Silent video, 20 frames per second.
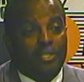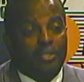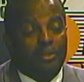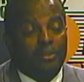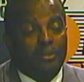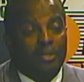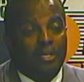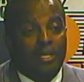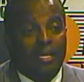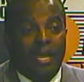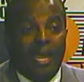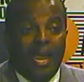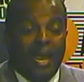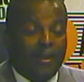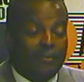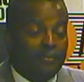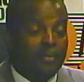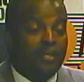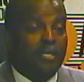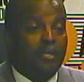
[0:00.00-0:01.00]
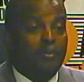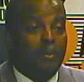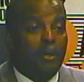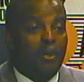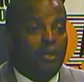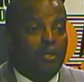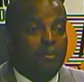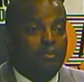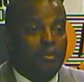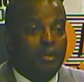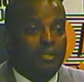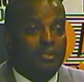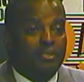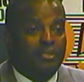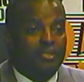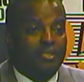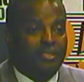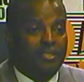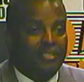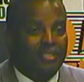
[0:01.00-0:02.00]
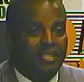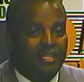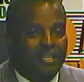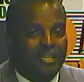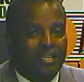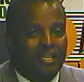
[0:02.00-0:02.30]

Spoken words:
to African American businesses.